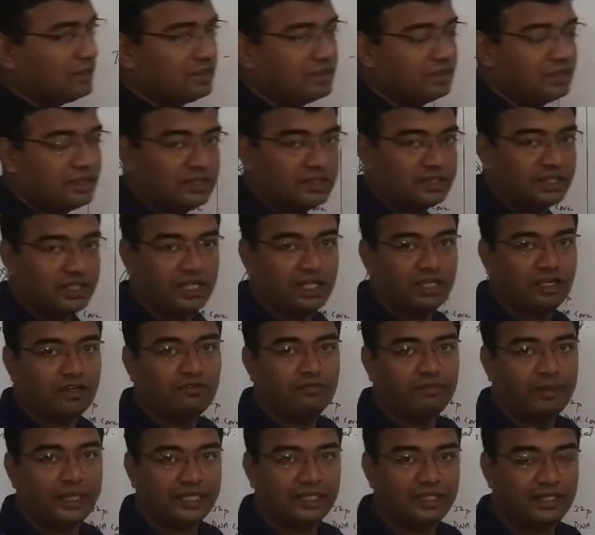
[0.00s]
is the strain
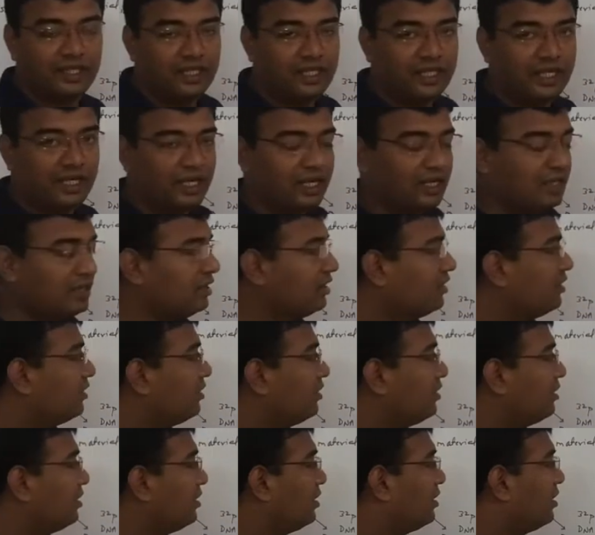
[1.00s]
of bacteria
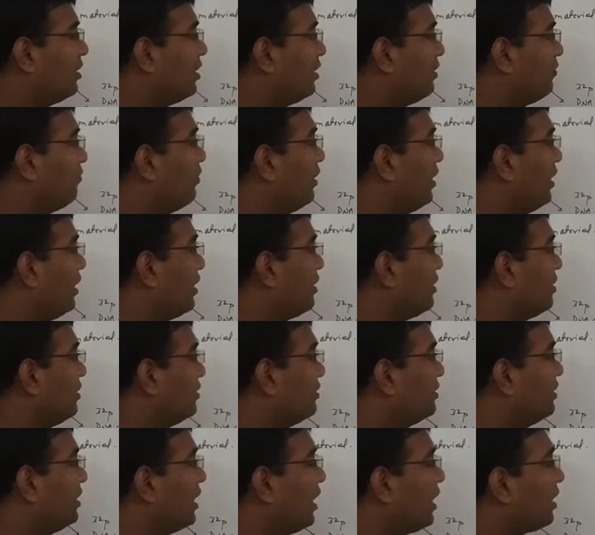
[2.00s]
where
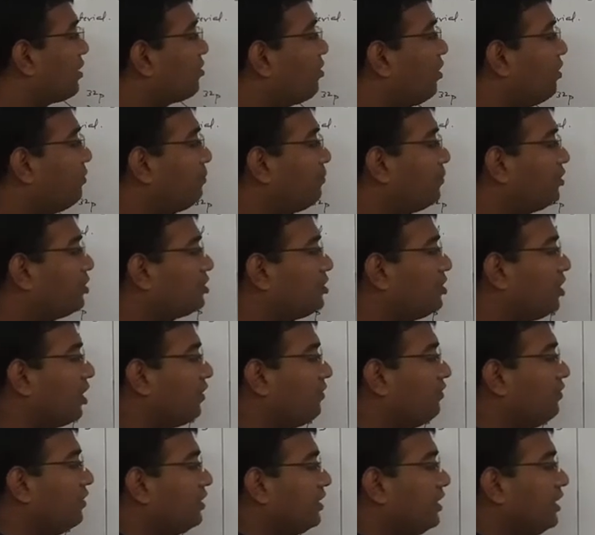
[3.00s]
they are composed
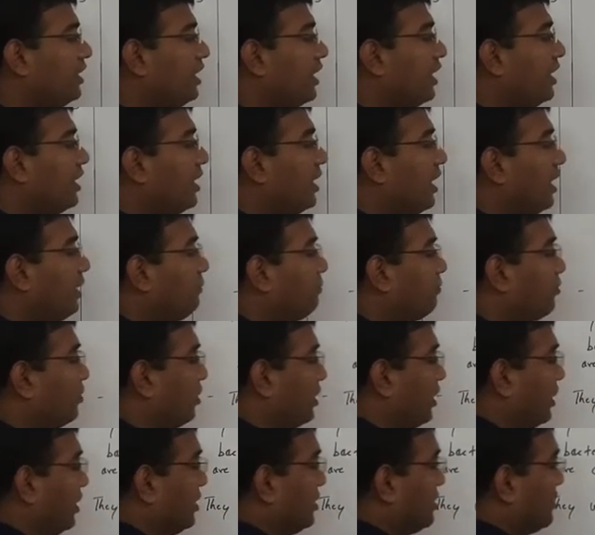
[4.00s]
of DNA and
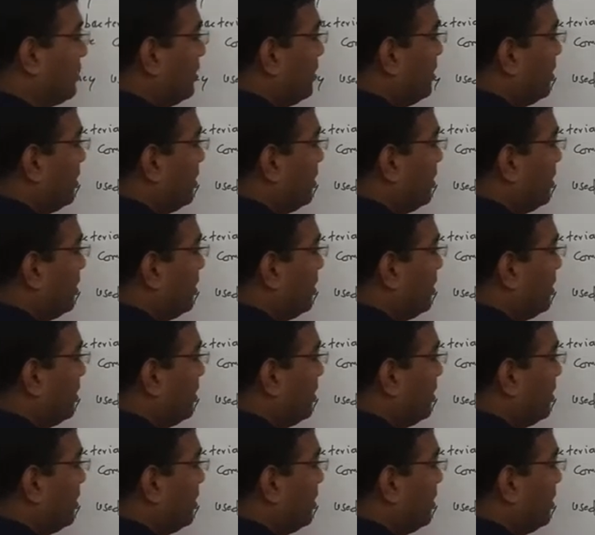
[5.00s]
proteins.